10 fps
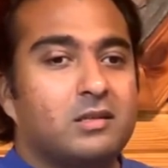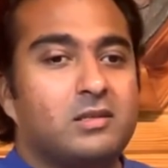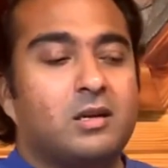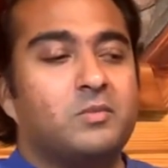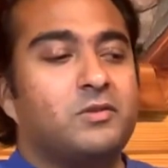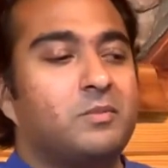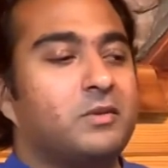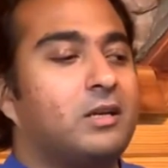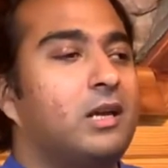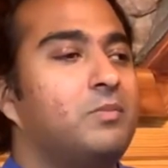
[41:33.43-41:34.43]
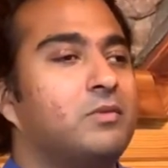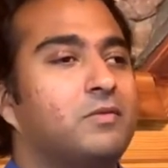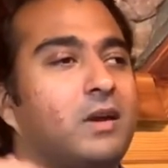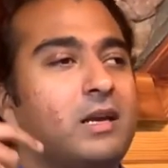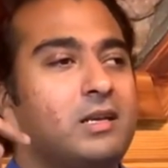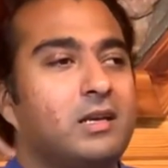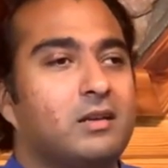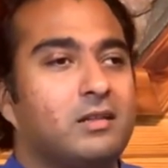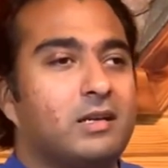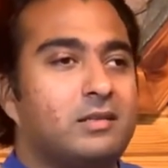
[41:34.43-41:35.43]
This comes from a type of
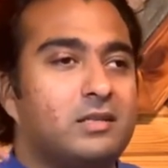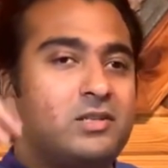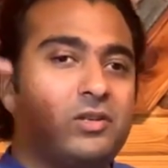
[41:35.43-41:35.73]
idea that